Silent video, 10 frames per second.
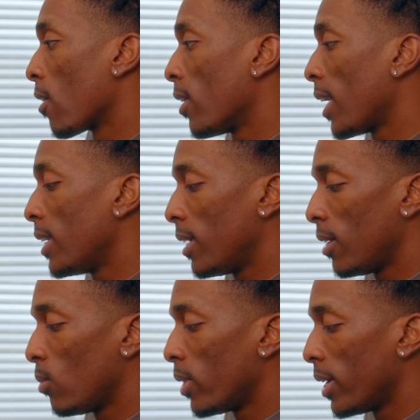all I
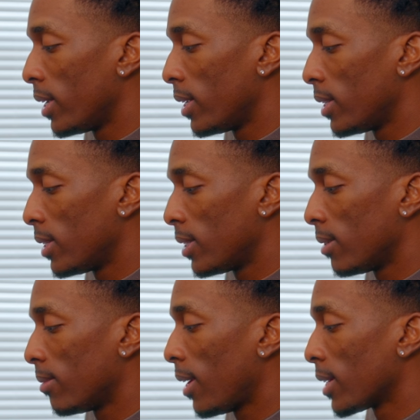did
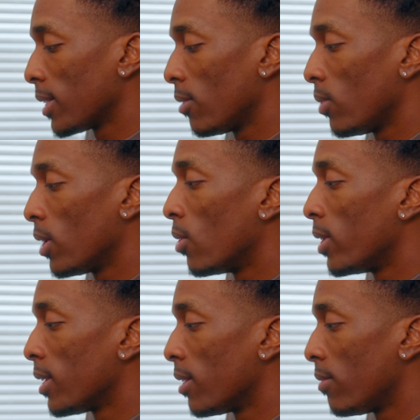was, actually if we go
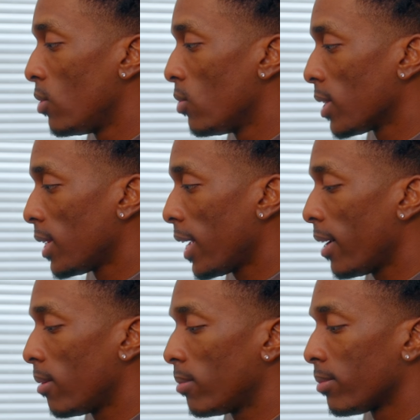into the Fusion
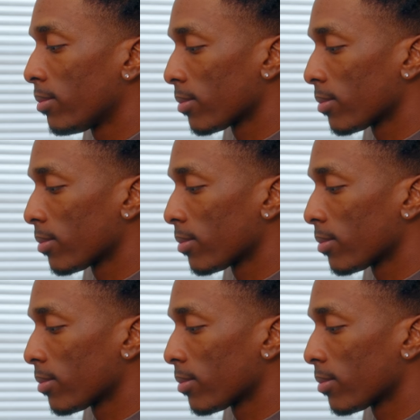tab,